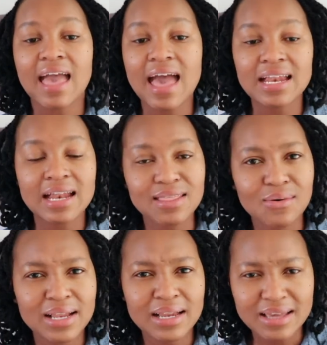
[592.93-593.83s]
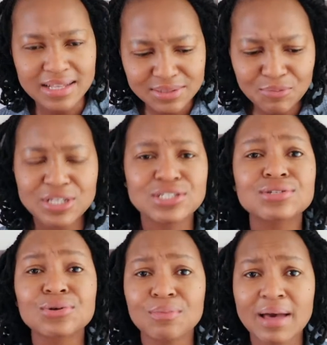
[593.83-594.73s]
And another one is Precious
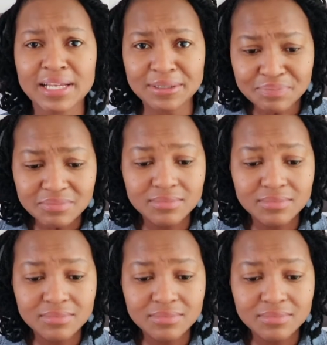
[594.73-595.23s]
Ngumane.